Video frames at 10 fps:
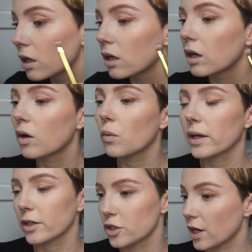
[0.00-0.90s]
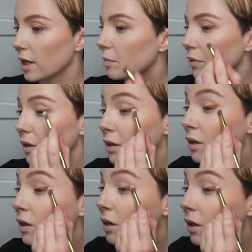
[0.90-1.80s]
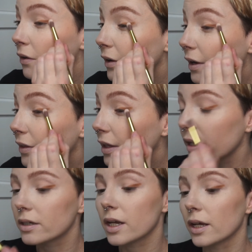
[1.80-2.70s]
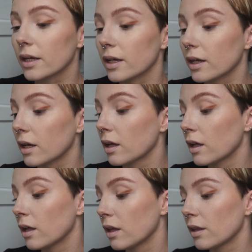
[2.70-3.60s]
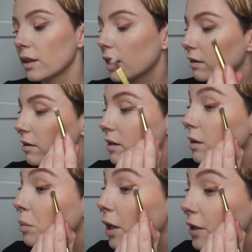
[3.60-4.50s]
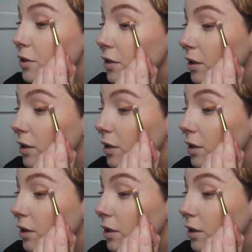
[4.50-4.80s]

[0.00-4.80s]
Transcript: A wing shape. And then taking the other end of the brush